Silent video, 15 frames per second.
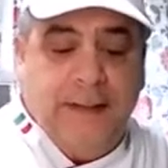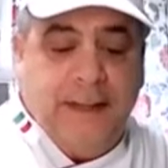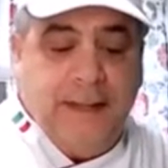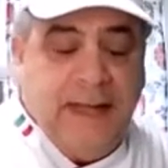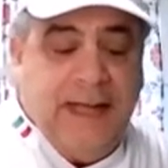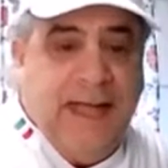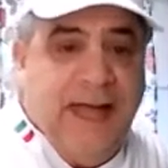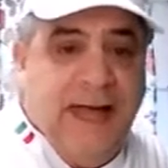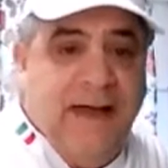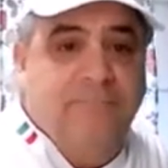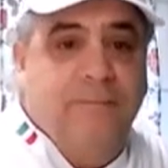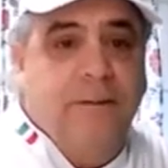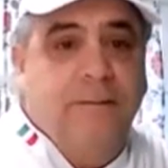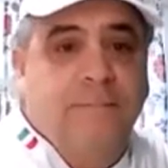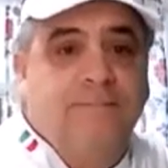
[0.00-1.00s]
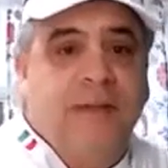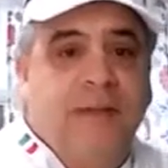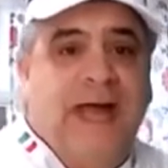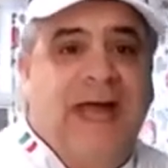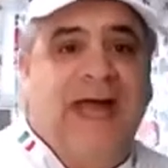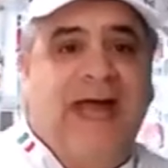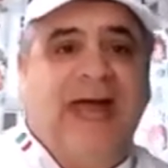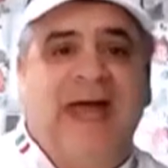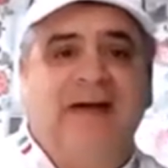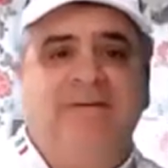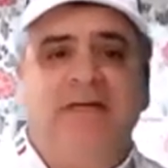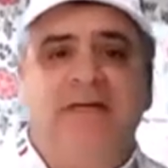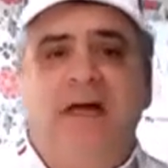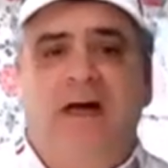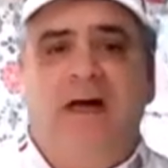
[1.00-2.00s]
I have a half a
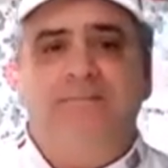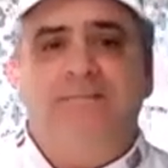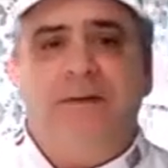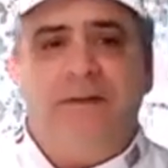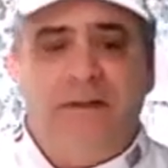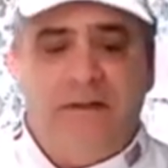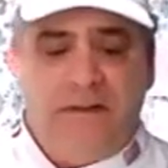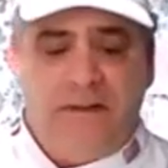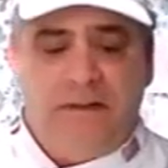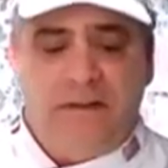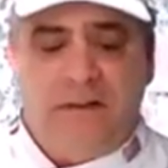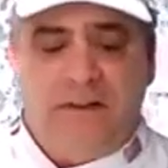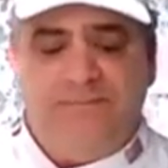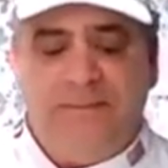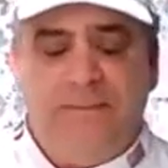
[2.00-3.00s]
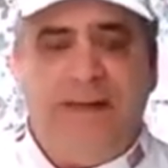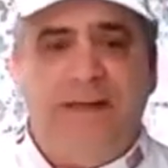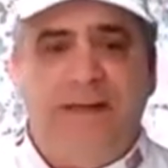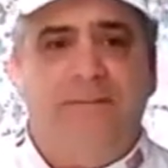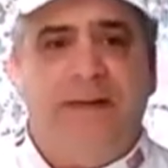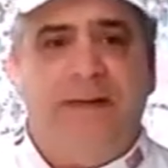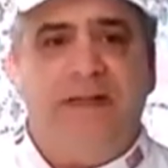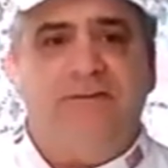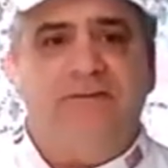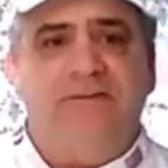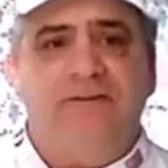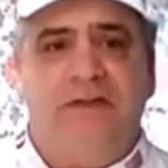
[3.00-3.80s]
cup of tomato paste.